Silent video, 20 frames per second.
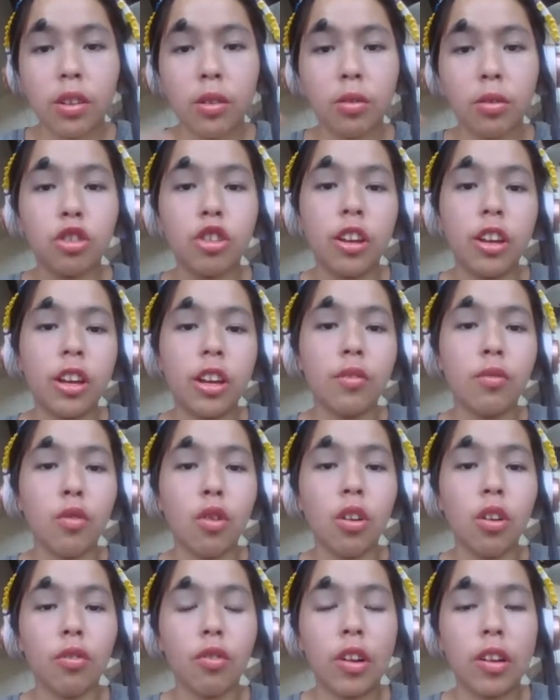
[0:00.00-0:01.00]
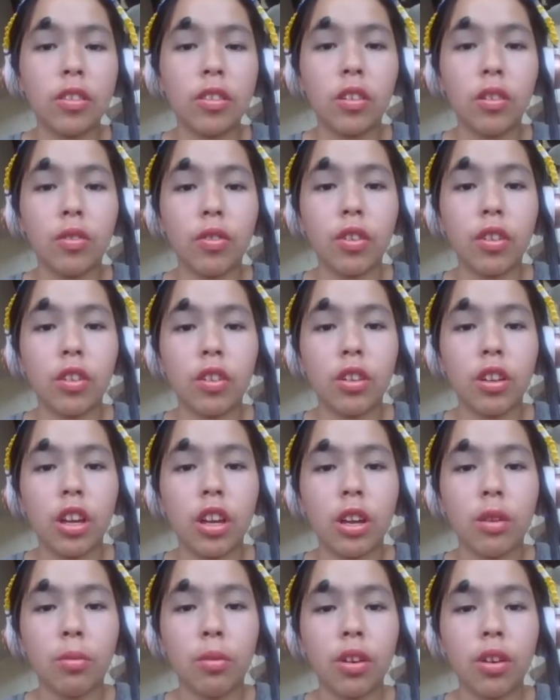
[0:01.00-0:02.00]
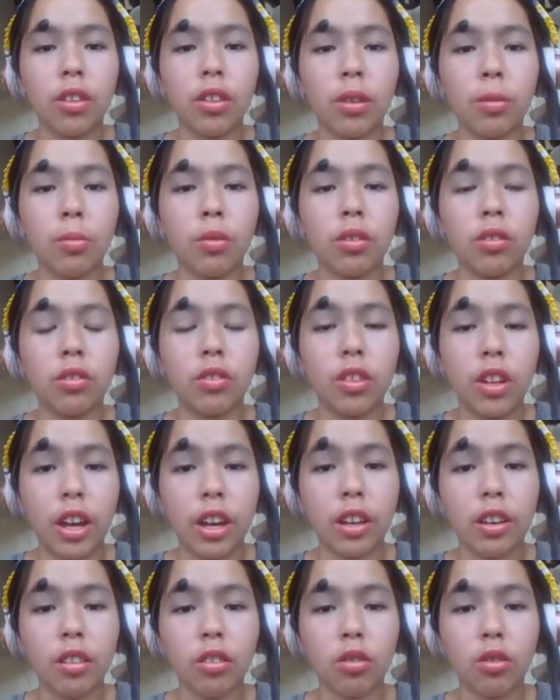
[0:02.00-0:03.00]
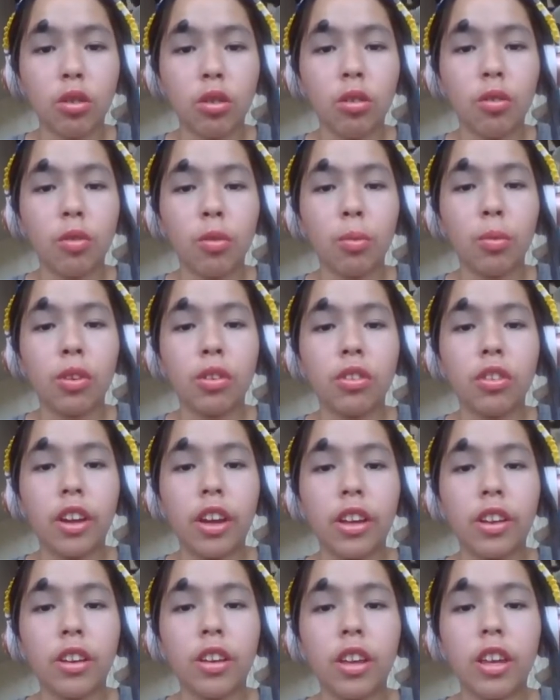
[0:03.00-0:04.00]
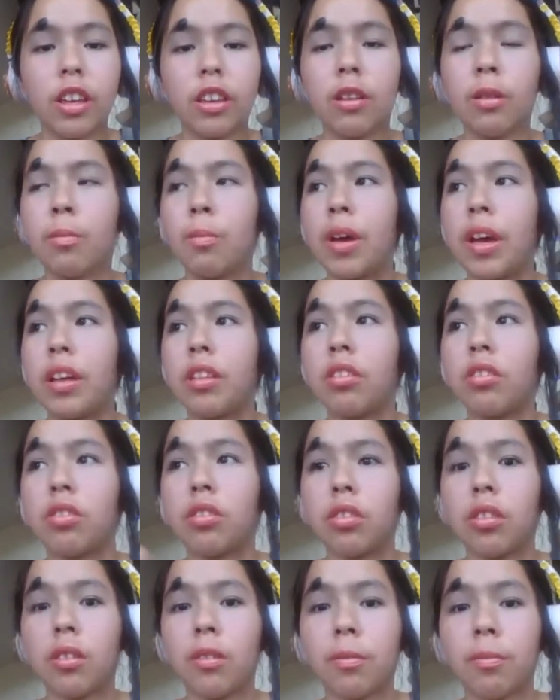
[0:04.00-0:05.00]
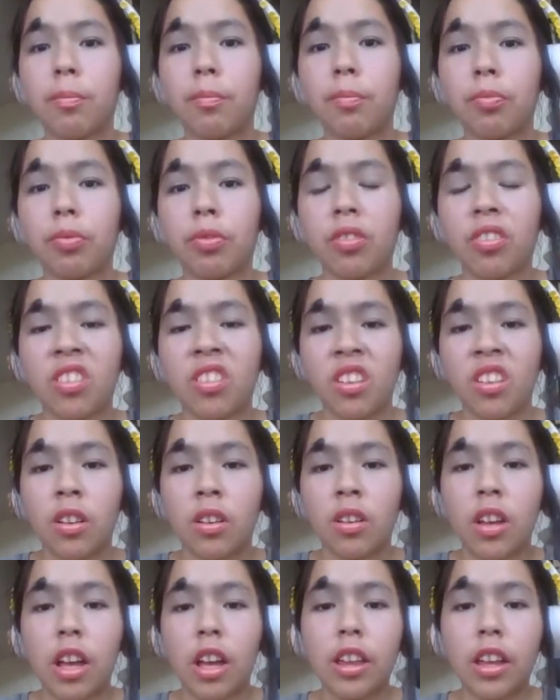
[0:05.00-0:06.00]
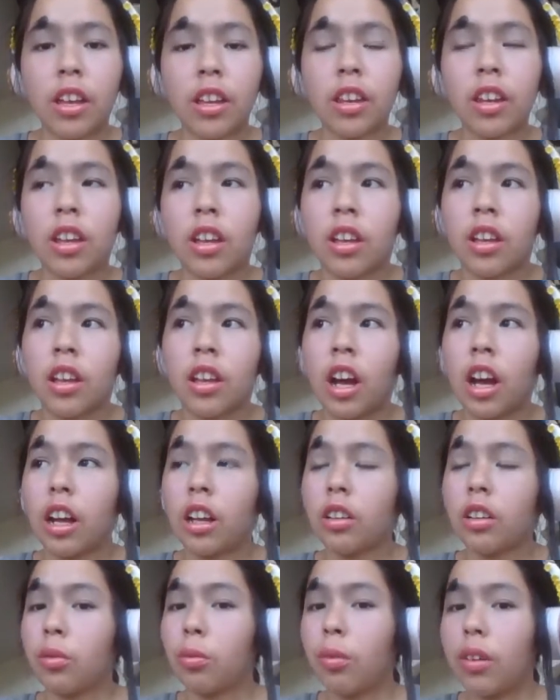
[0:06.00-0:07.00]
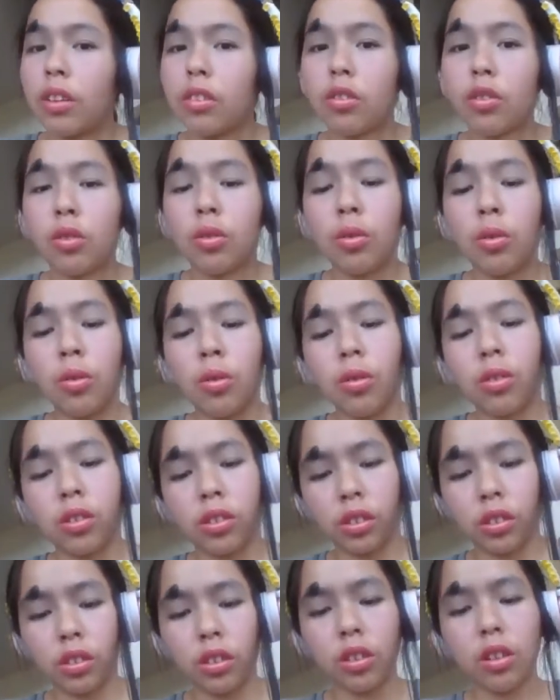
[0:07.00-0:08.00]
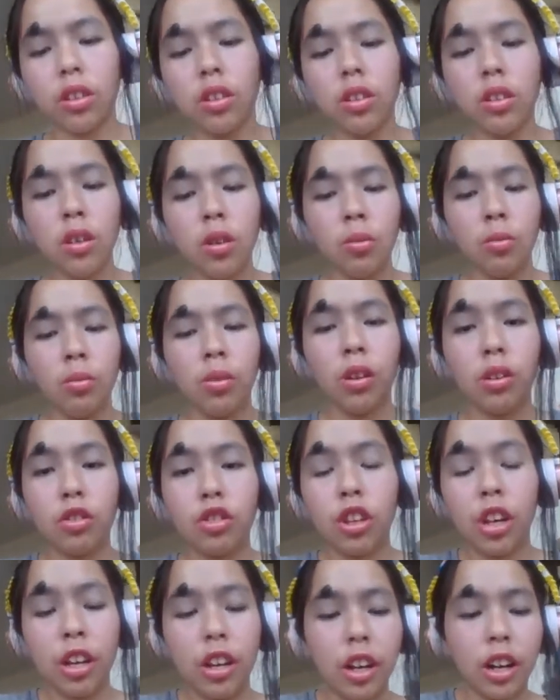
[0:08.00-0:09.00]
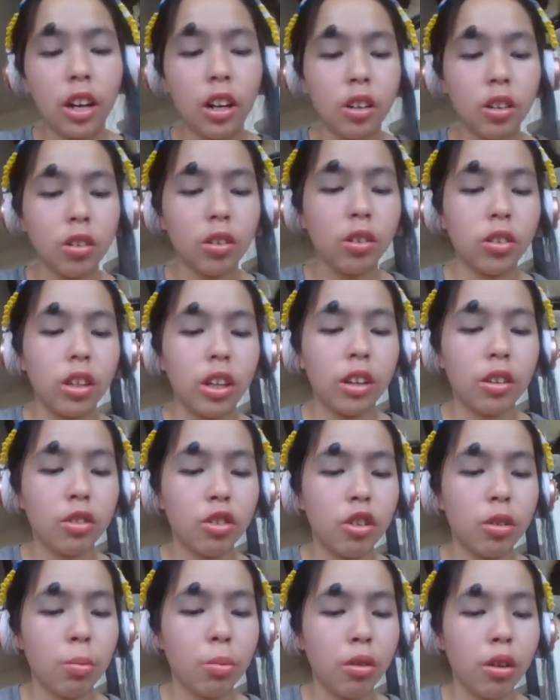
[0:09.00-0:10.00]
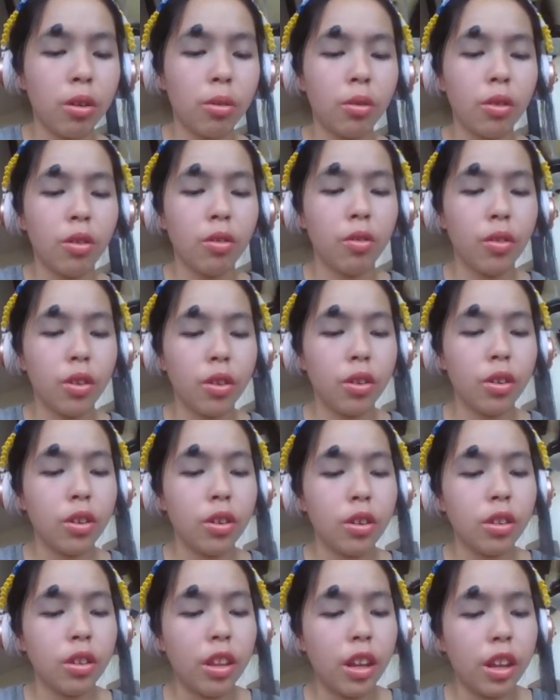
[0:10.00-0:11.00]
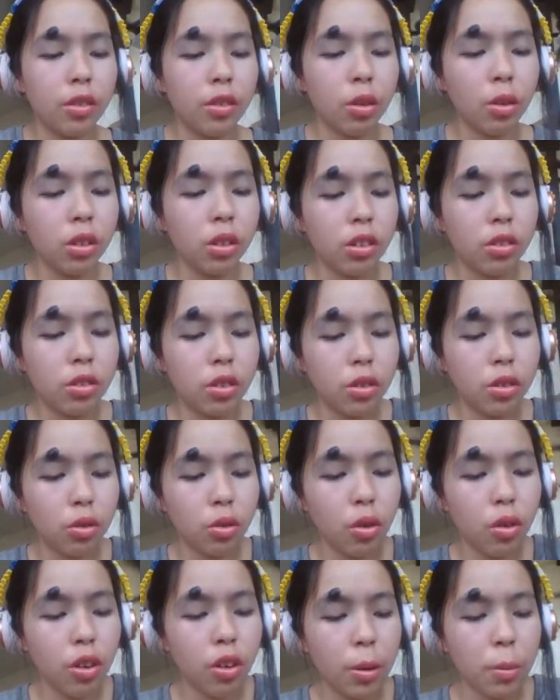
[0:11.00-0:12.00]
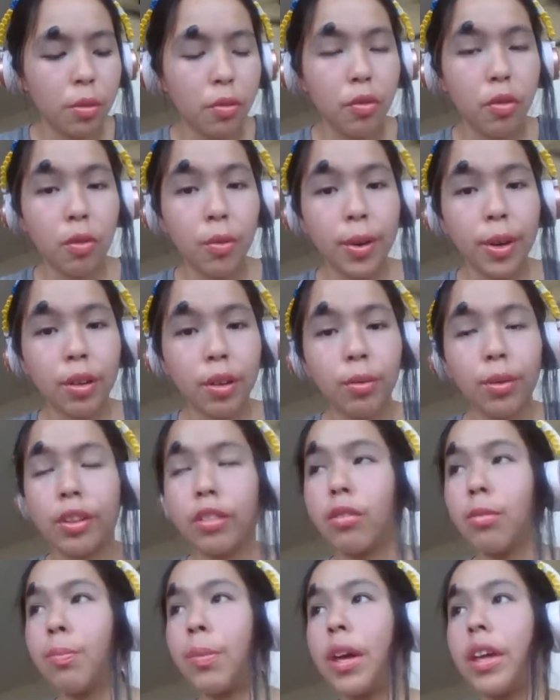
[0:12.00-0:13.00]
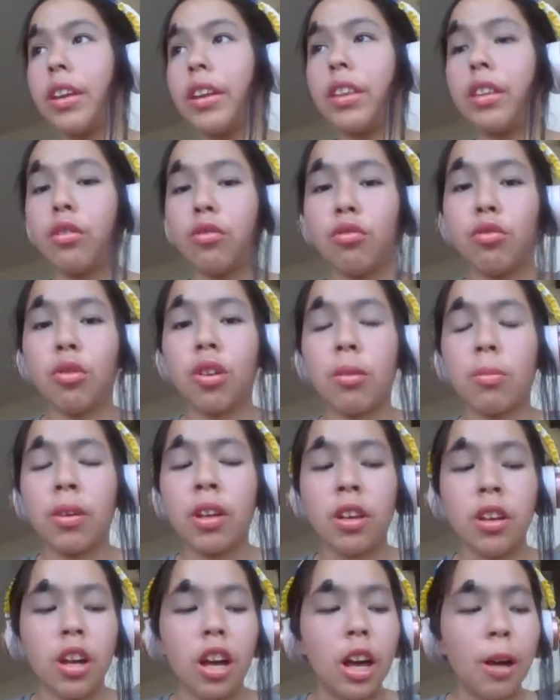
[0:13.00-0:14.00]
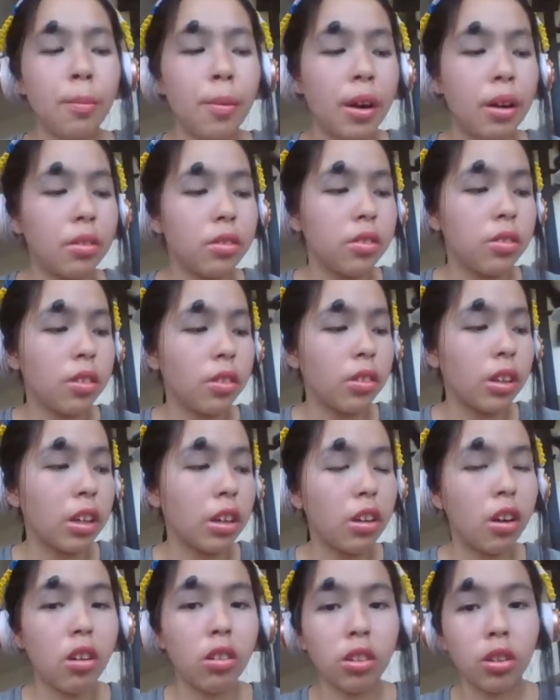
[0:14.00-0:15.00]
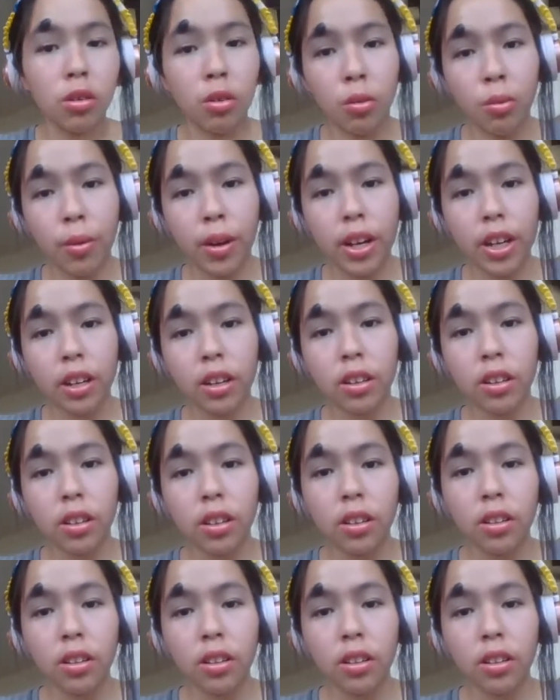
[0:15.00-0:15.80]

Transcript: She had 4 friends over, and one of them was dead. And 2 of them were dead in their beds. And then I went to she had an uncle that she brought over that told us a story before we all went to bed in the dream about something called a rake.